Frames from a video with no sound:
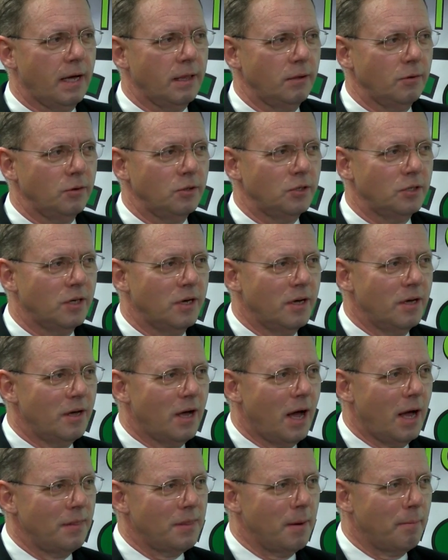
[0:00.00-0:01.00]
I lose
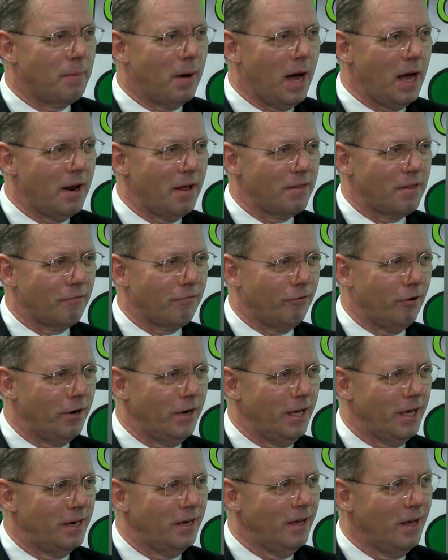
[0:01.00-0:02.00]
at the bot at the front
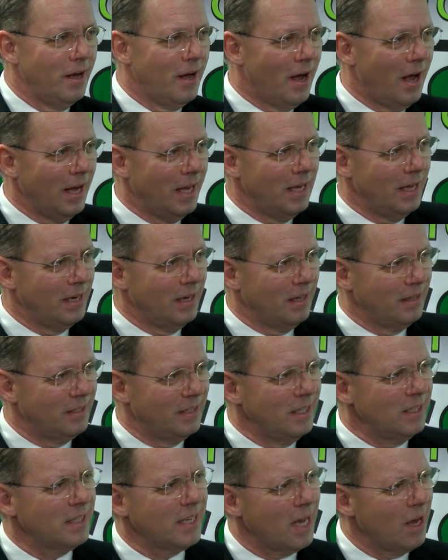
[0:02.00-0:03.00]
end, I get a
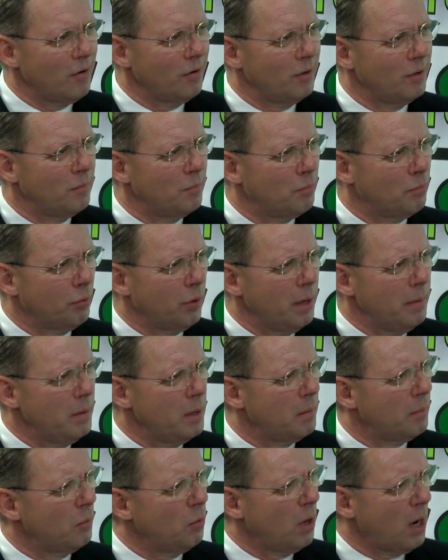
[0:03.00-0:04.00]
discounted
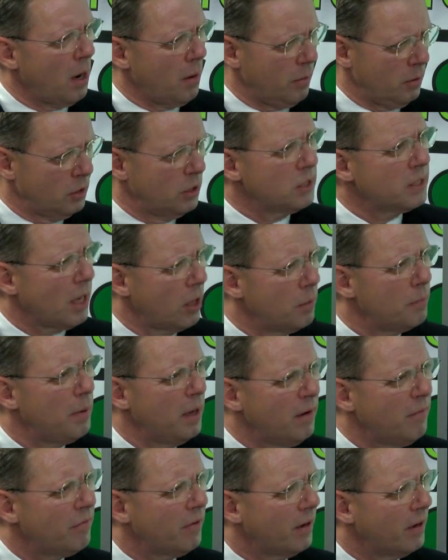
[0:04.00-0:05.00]
premium or a discounted
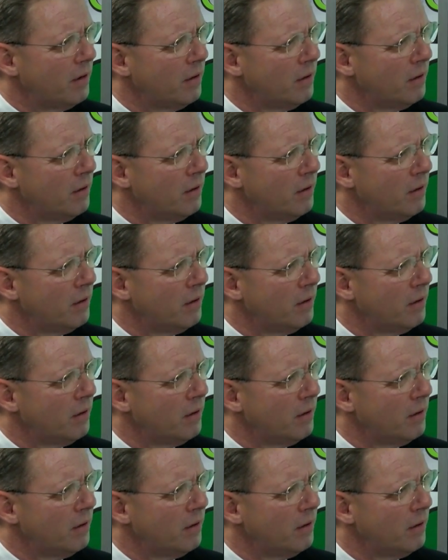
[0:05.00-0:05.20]
benefit.